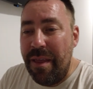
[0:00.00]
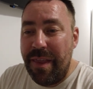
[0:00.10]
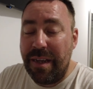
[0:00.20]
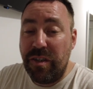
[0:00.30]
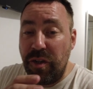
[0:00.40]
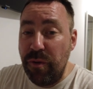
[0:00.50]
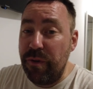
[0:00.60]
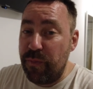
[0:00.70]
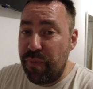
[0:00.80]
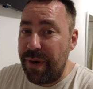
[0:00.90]
That
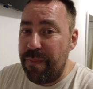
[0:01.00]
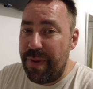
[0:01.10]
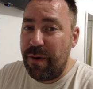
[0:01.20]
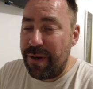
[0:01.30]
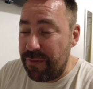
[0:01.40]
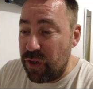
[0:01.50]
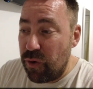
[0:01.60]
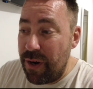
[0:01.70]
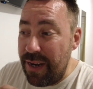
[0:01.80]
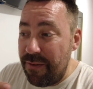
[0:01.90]
scooter's pretty big. We have to
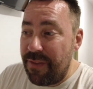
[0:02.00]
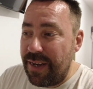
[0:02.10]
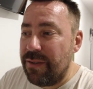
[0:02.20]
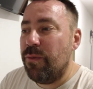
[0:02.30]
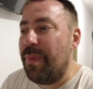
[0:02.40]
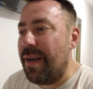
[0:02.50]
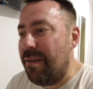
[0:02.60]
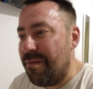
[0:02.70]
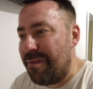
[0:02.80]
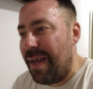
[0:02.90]
try and lift that into the
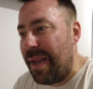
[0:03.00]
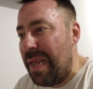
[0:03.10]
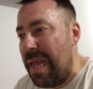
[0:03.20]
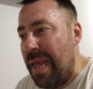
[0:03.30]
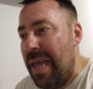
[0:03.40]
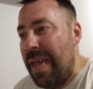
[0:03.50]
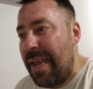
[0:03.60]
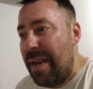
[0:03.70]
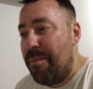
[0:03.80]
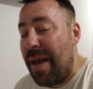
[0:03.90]
back of a van,
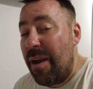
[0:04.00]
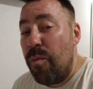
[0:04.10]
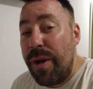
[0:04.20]
get it back.